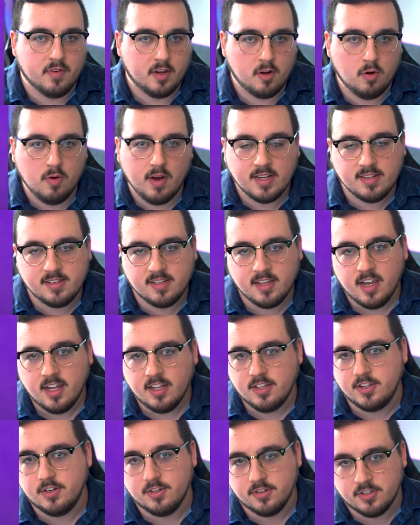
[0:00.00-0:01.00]
request
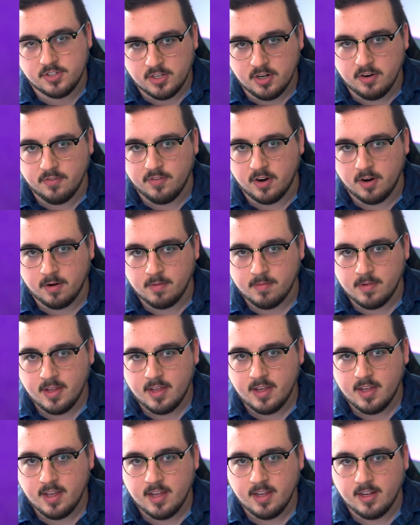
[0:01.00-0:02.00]
to your server.
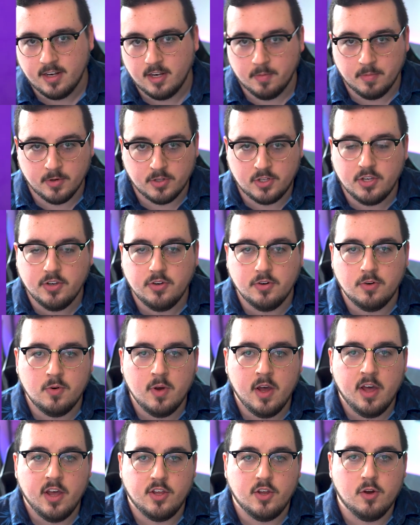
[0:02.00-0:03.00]
Number two,